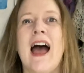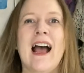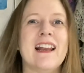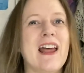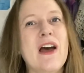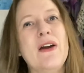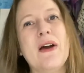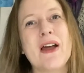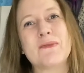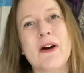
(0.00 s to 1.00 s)
Hello
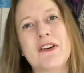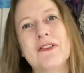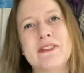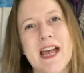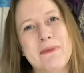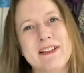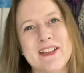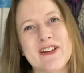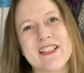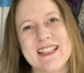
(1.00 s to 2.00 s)
and welcome to
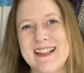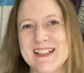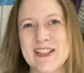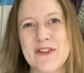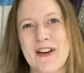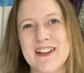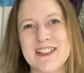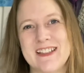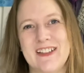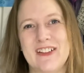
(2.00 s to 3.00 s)
episode 6 of Under
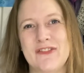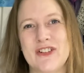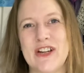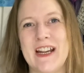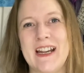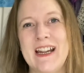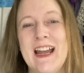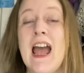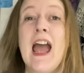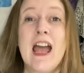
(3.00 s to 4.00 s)
the Olive Tree.
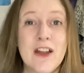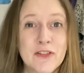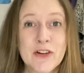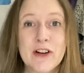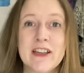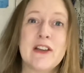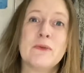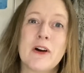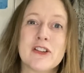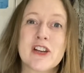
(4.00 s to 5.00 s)
If you're a new
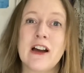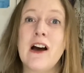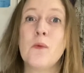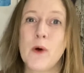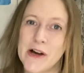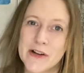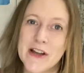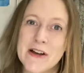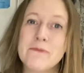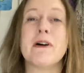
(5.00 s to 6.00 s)
watcher,
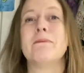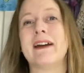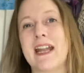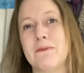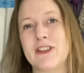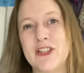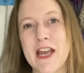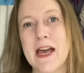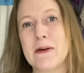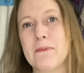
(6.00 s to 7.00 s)
welcome. My name's
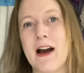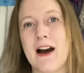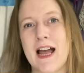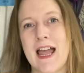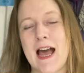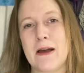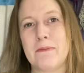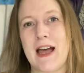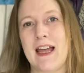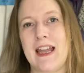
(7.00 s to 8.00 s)
Jem. I am
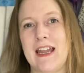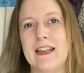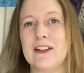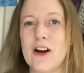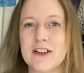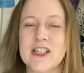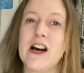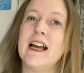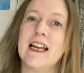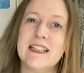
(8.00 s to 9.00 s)
a yarn
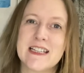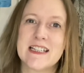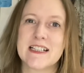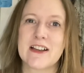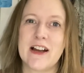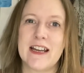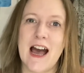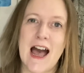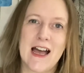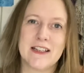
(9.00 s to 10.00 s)
dyer, knitting designer
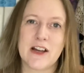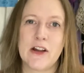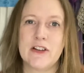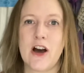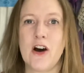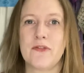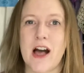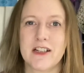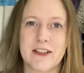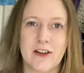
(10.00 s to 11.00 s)
and owner of
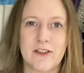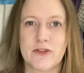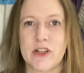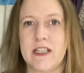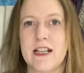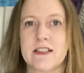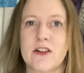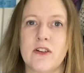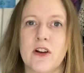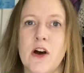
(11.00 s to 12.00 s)

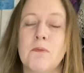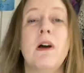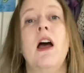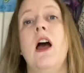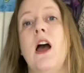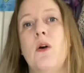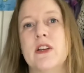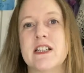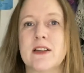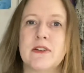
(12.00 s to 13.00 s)
undertheolivetreeknits.com, which
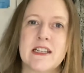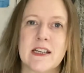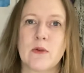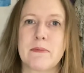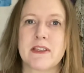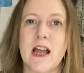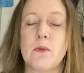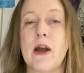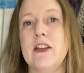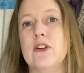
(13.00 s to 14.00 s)
is a knitting website
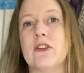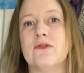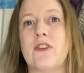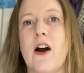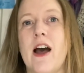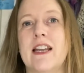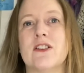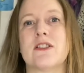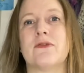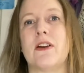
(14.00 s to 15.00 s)
where you can find
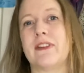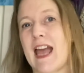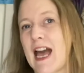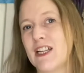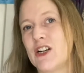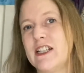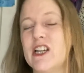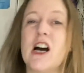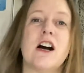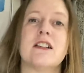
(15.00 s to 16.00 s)
lots of lovely hand-dyed
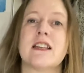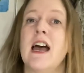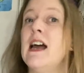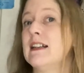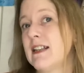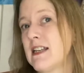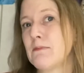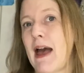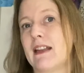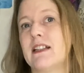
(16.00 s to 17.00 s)
yarns, knitting
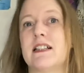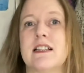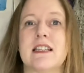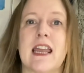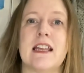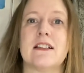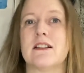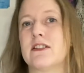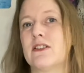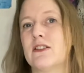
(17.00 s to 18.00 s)
patterns,
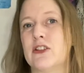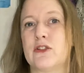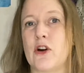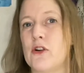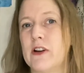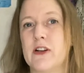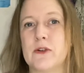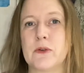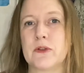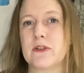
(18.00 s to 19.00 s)
kits,
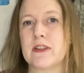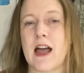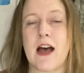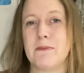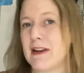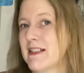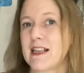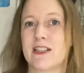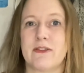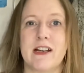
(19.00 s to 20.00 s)
tutorials,
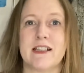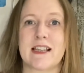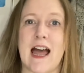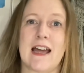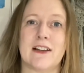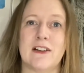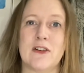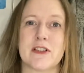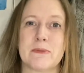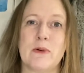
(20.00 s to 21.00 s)
accessories and
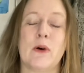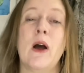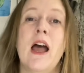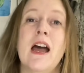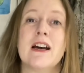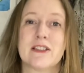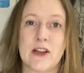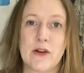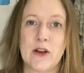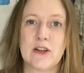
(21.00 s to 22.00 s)
lots more.
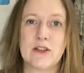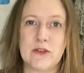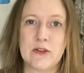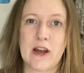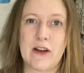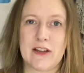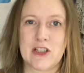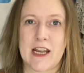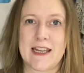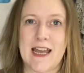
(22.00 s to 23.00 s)
So do go and
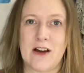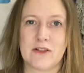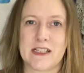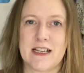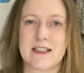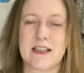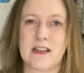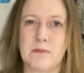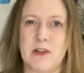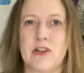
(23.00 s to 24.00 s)
check it out. It's
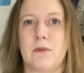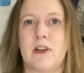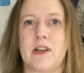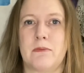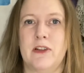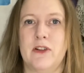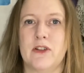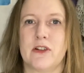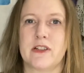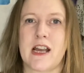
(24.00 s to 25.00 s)

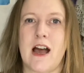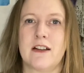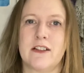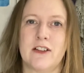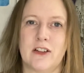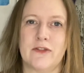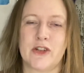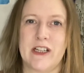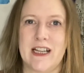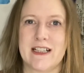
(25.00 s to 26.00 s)

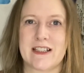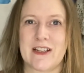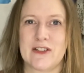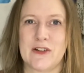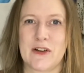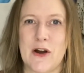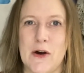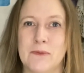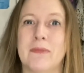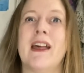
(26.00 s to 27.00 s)
www.undertheolivetreeknits.com.